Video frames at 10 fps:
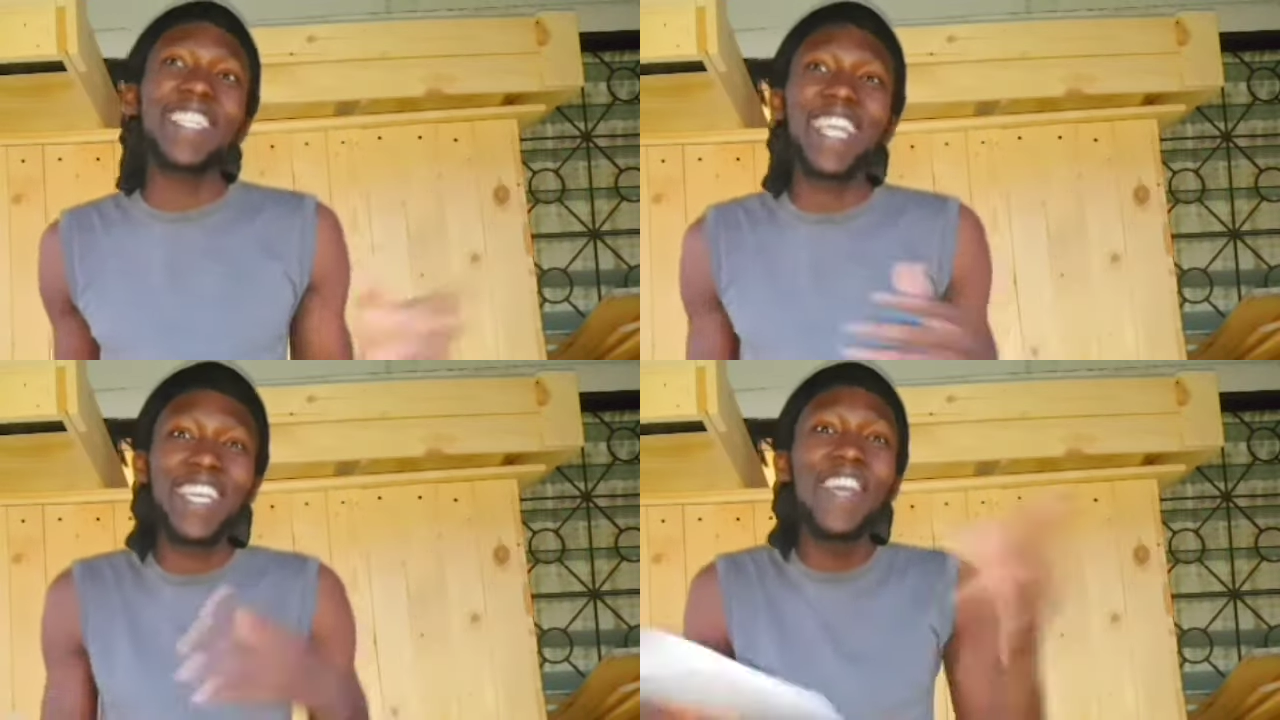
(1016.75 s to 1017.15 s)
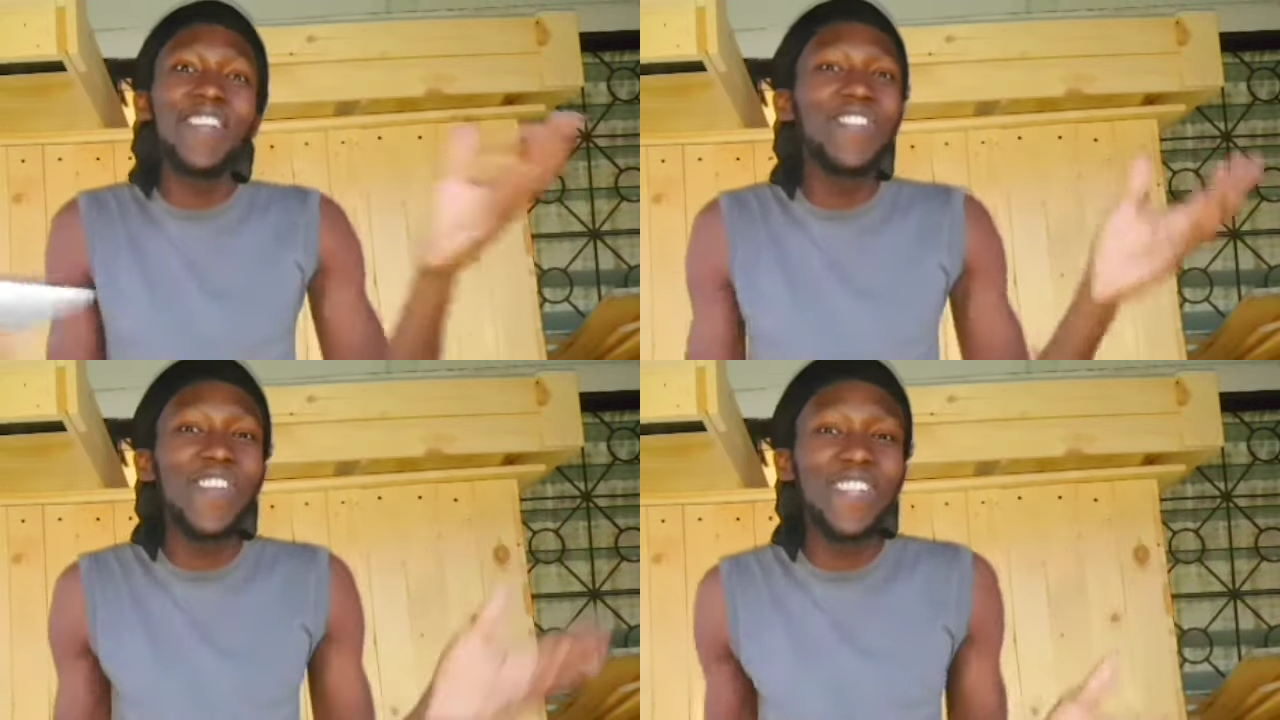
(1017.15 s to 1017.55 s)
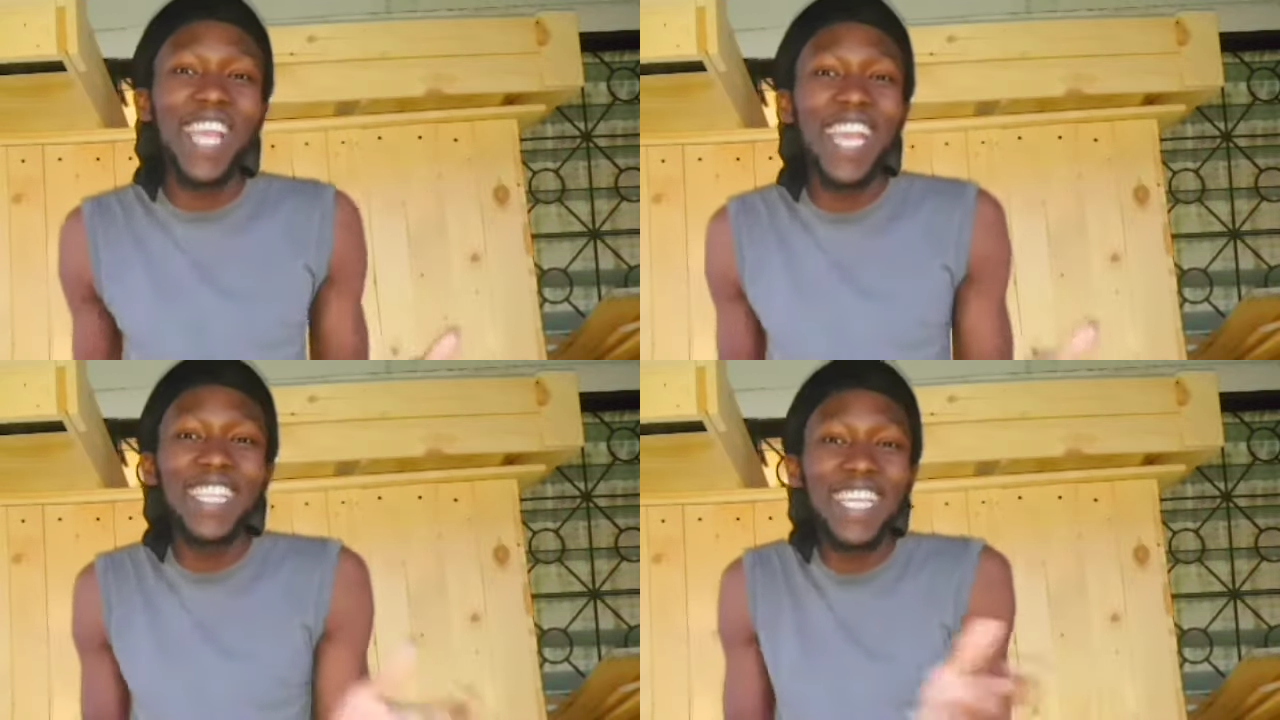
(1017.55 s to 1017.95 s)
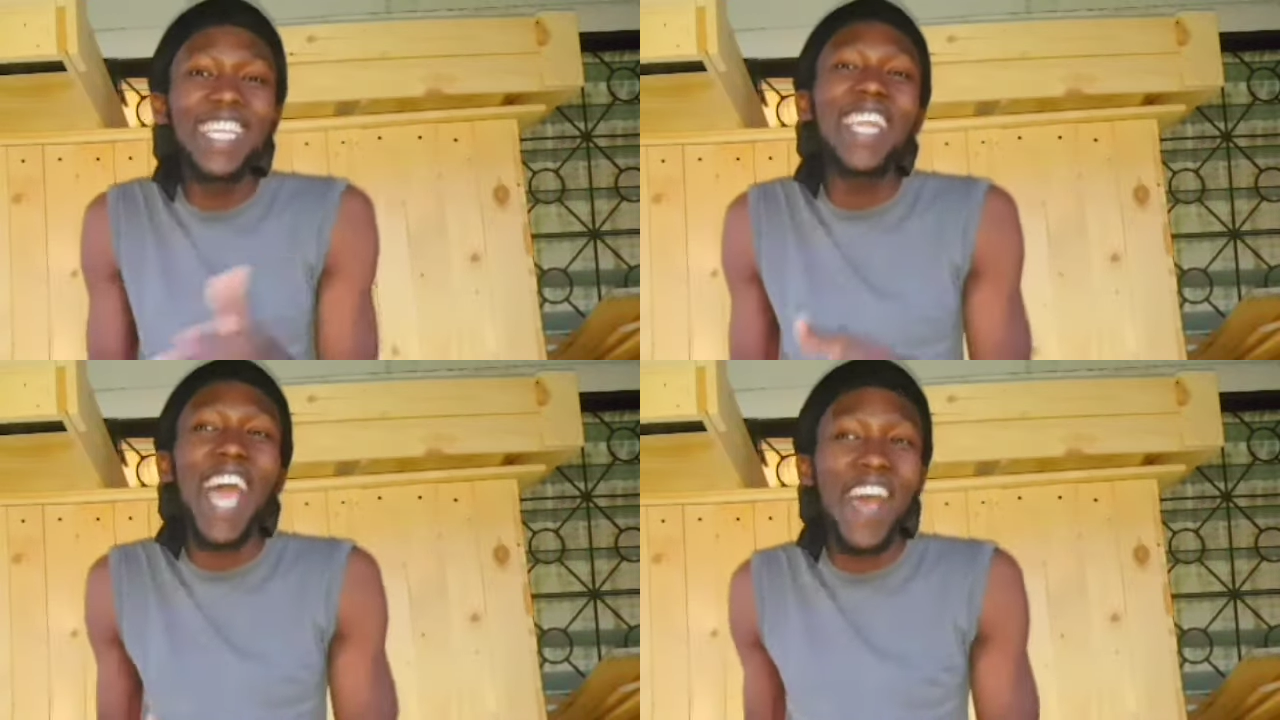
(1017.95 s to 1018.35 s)
Like, dude, it
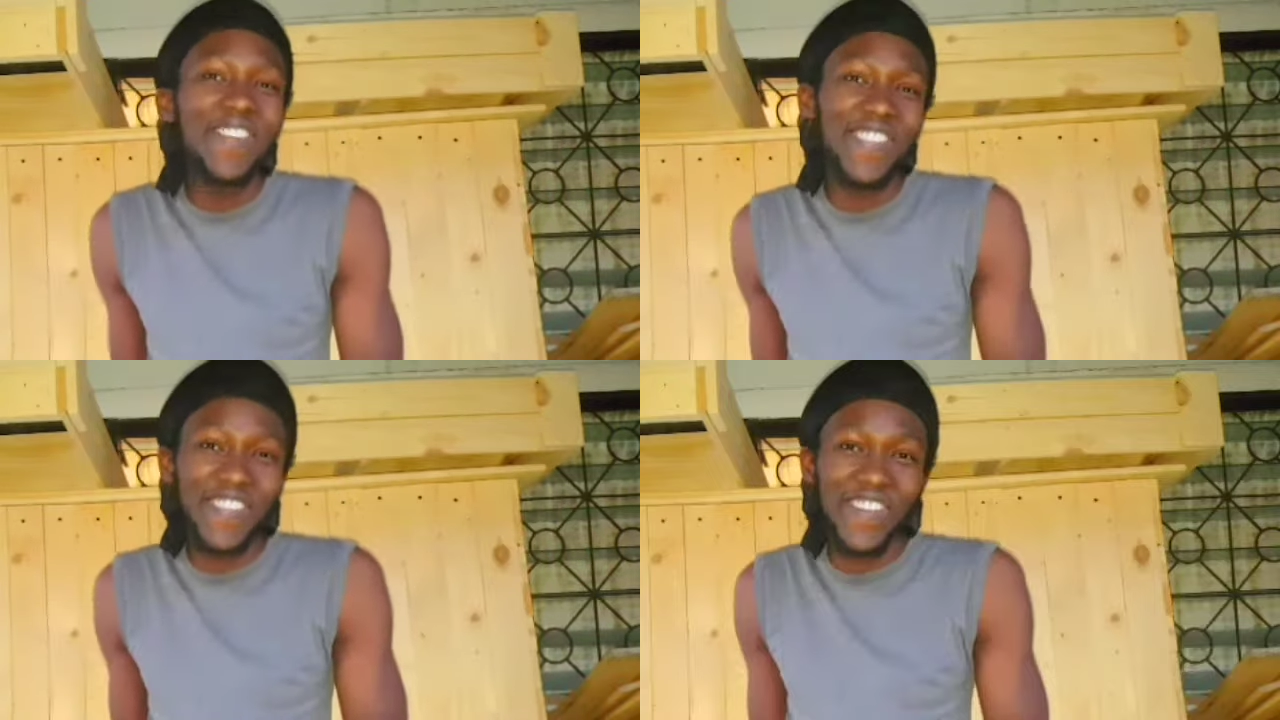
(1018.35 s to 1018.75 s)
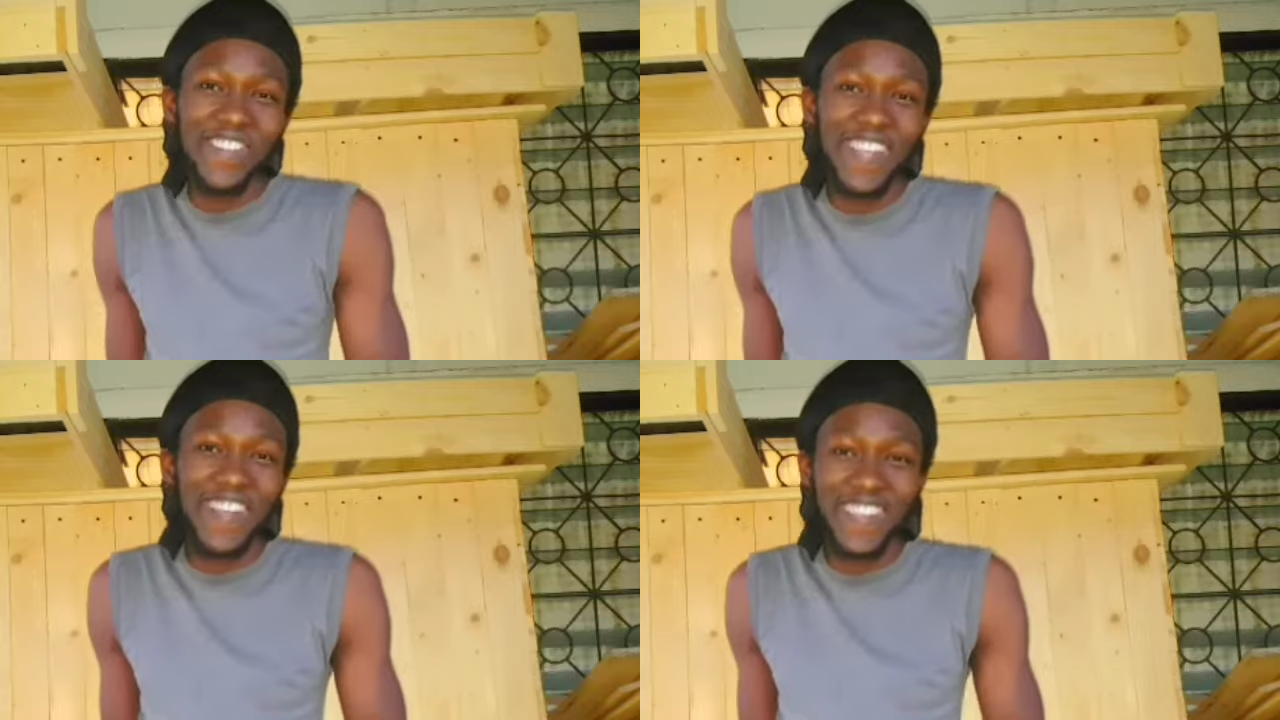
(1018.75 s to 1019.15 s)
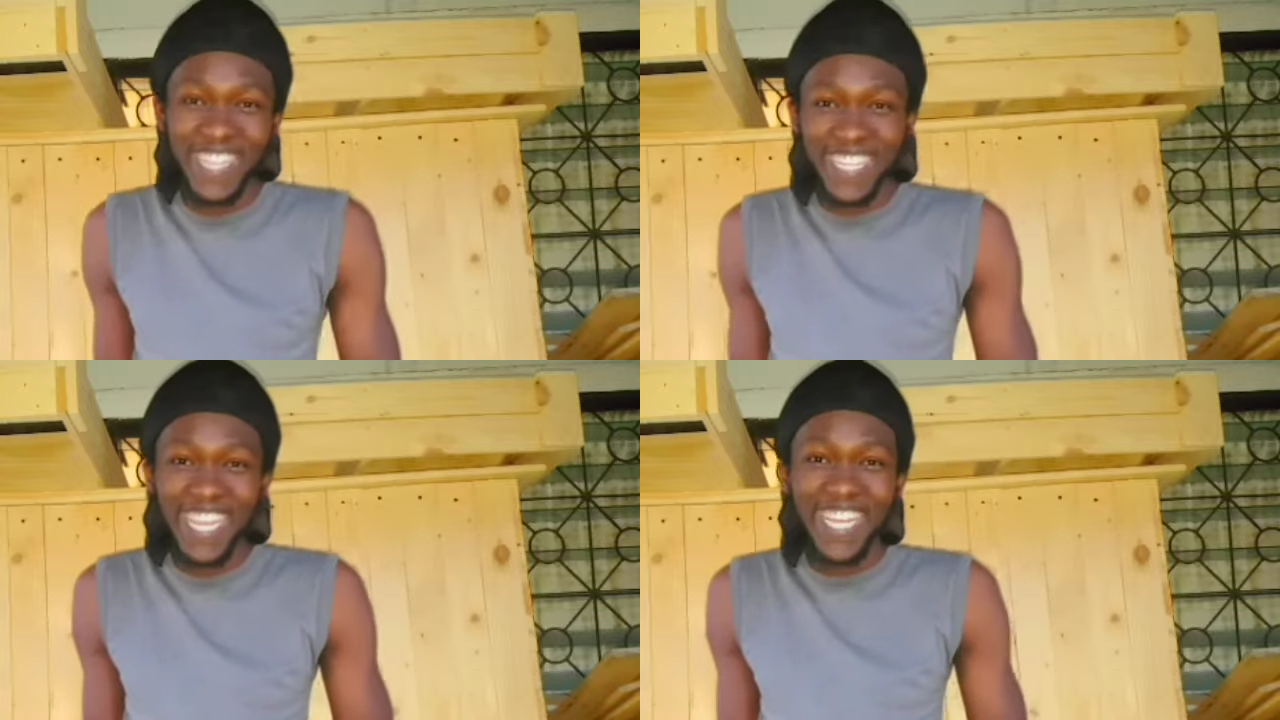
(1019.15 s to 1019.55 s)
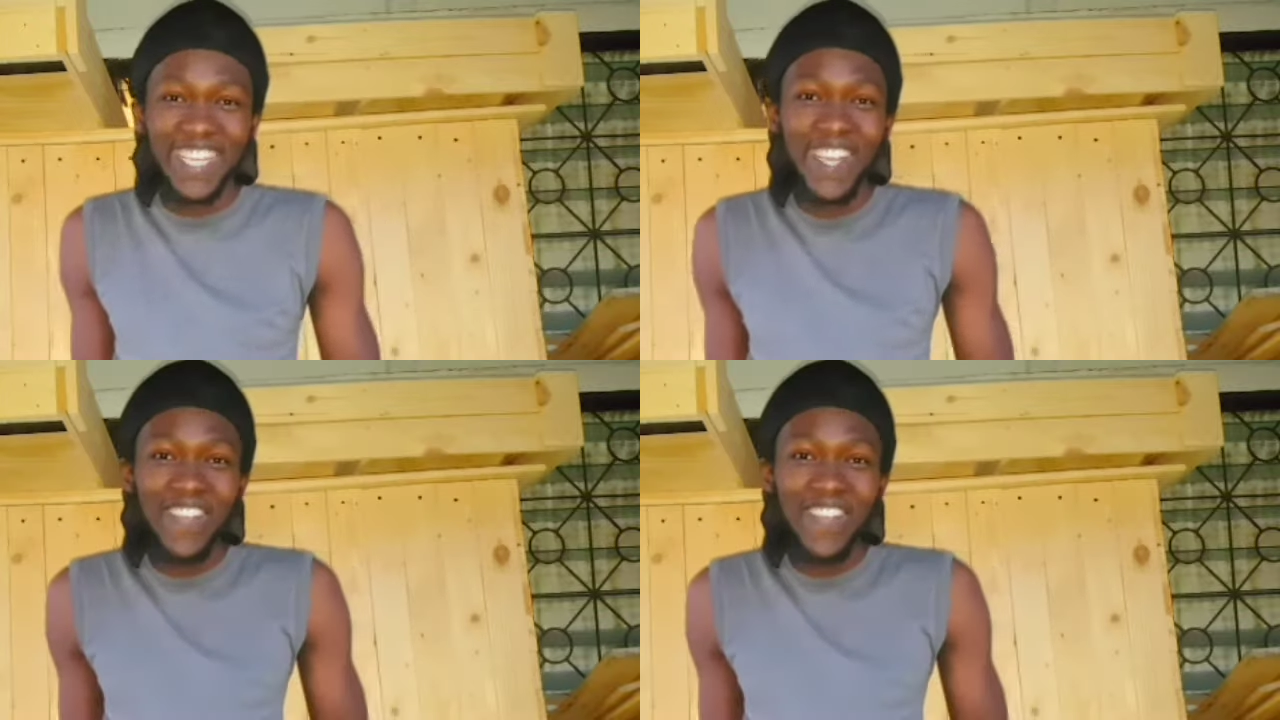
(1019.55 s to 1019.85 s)
didn't have to go down like that.